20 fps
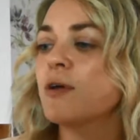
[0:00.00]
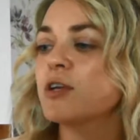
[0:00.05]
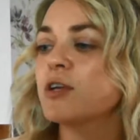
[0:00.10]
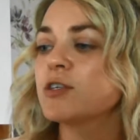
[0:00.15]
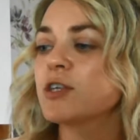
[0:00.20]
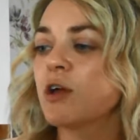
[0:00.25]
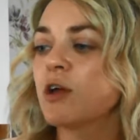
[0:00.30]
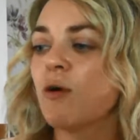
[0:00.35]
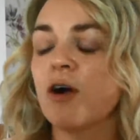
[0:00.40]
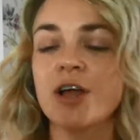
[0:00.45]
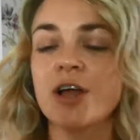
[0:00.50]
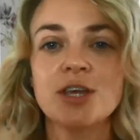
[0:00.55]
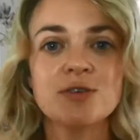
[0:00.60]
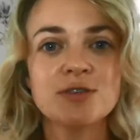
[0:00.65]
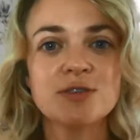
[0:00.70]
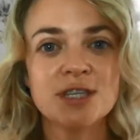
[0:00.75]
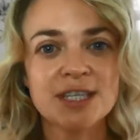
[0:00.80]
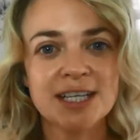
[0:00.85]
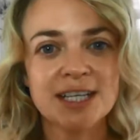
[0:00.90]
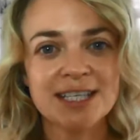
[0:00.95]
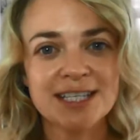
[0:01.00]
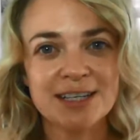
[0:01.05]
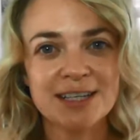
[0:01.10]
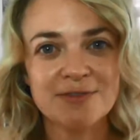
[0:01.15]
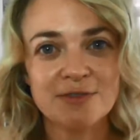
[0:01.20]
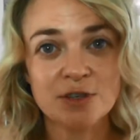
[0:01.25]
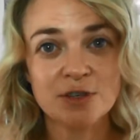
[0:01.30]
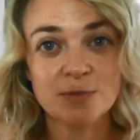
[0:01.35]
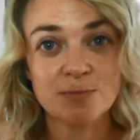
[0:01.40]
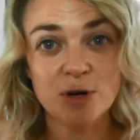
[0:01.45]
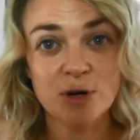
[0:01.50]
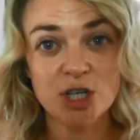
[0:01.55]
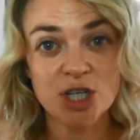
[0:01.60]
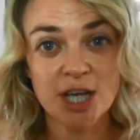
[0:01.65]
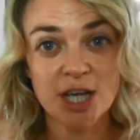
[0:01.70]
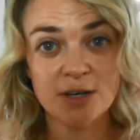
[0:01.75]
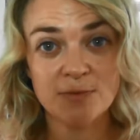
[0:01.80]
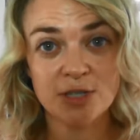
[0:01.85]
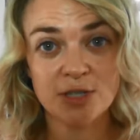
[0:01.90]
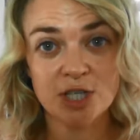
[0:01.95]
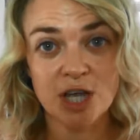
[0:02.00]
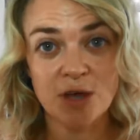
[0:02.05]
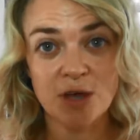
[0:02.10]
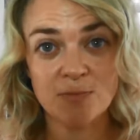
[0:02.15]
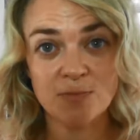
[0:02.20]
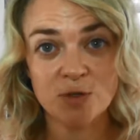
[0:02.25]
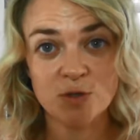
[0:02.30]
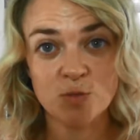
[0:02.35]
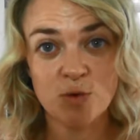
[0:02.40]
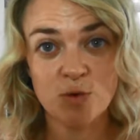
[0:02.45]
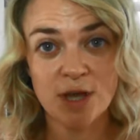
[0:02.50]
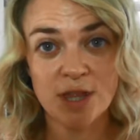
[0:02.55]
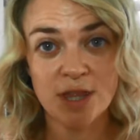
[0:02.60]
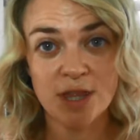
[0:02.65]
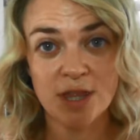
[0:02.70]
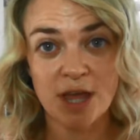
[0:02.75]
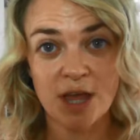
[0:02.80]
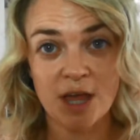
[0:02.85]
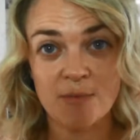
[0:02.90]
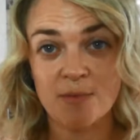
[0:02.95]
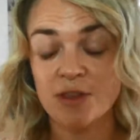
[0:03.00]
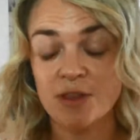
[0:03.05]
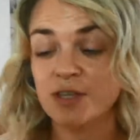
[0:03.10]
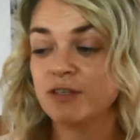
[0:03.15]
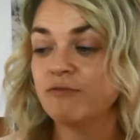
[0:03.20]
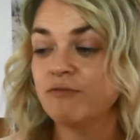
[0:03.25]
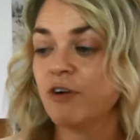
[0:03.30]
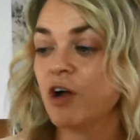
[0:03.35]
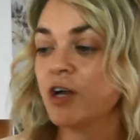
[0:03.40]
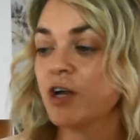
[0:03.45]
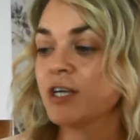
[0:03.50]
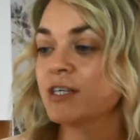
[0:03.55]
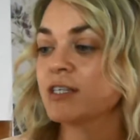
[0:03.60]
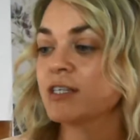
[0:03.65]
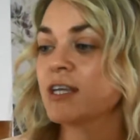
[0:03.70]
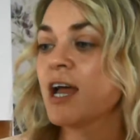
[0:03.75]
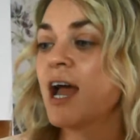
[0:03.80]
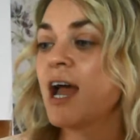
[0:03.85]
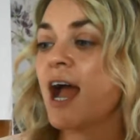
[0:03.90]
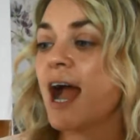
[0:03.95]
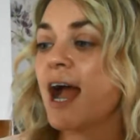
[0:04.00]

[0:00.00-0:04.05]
So I use the sensitive brush head which comes with the device,